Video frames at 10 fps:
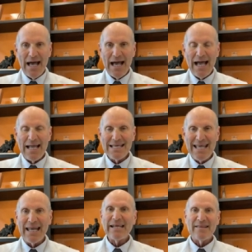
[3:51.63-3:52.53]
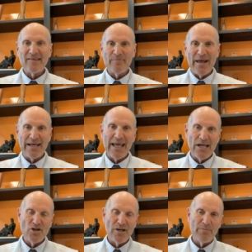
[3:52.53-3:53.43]
uh, getting this
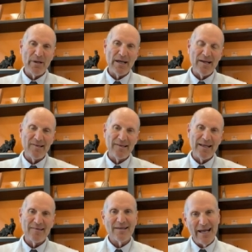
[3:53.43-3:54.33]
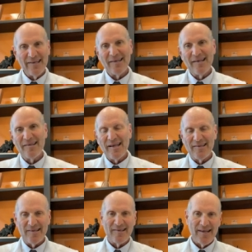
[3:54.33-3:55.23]
medication because it's not as
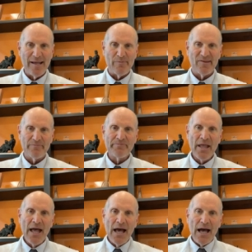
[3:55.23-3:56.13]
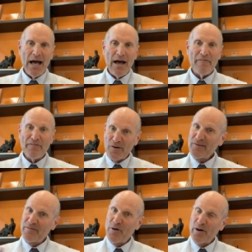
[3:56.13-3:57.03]
easy as it seems. Uh,
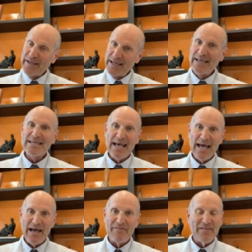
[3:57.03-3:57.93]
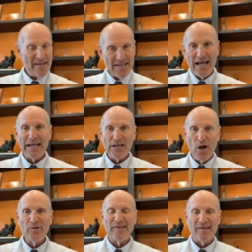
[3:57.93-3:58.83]
first of all, you need to have the
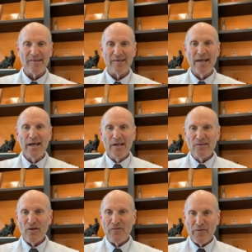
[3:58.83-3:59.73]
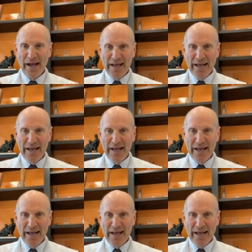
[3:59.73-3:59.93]
diagnosis. So,